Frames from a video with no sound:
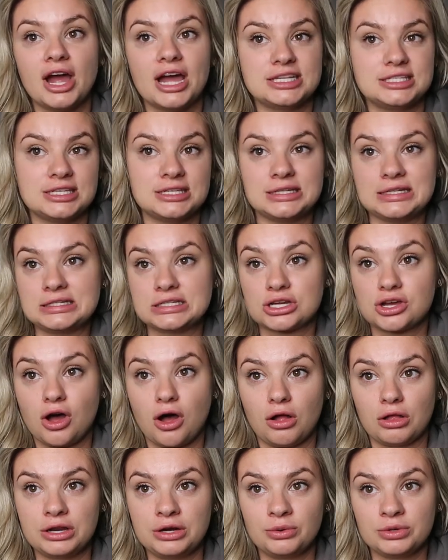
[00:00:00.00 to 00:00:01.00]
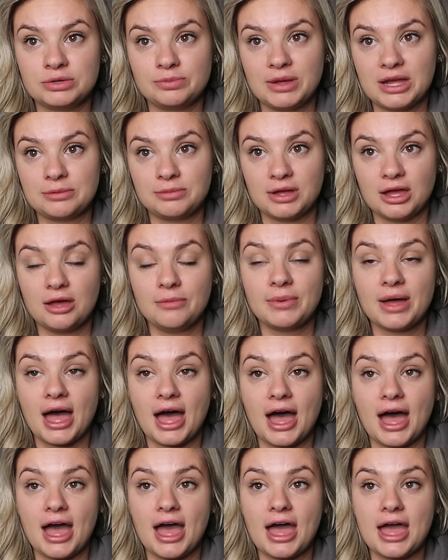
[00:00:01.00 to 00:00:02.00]
I didn't need to call anyone to pick me up.
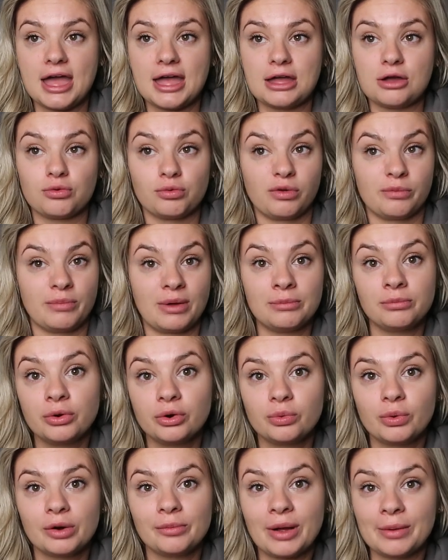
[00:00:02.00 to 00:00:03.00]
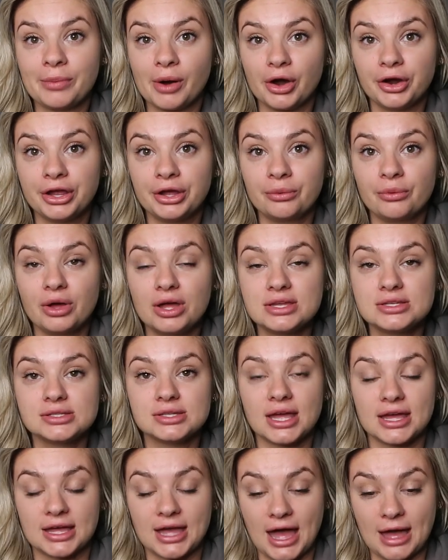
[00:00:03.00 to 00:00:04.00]
I remembered where my parking was.
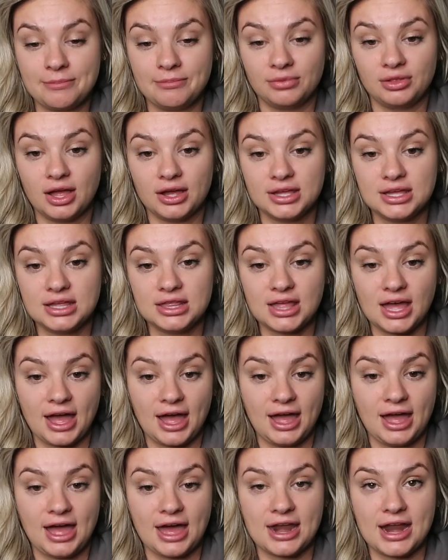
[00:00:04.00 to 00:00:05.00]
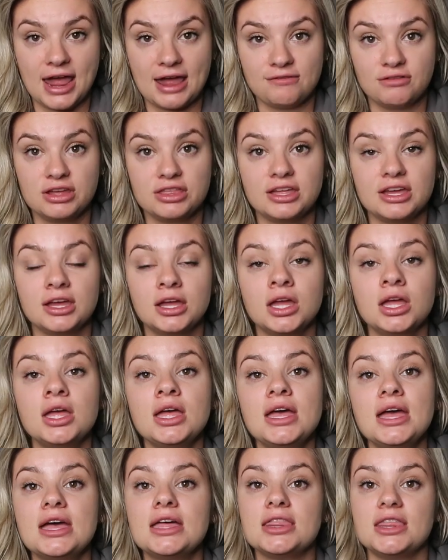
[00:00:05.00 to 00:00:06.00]
Like I'm lucky that I had everything
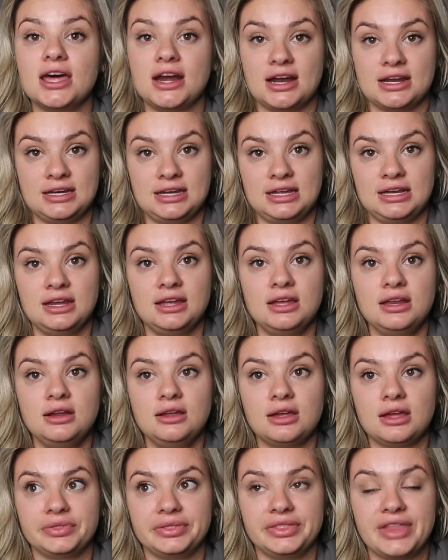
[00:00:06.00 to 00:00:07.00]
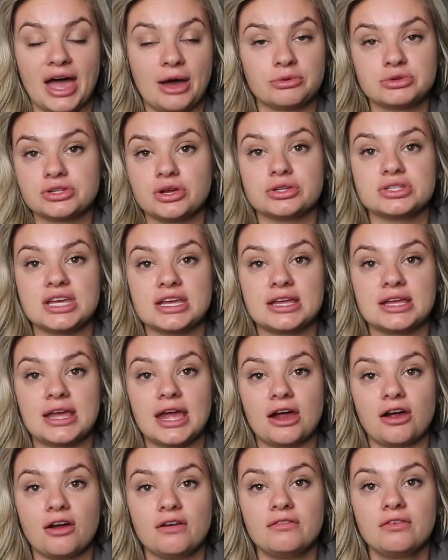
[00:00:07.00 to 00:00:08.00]
that I needed. That was all taken
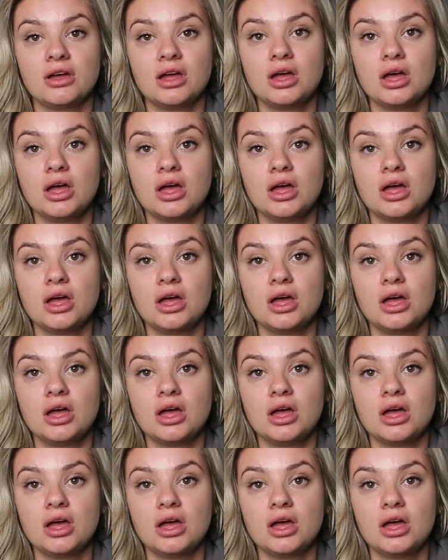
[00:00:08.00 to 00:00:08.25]
care of.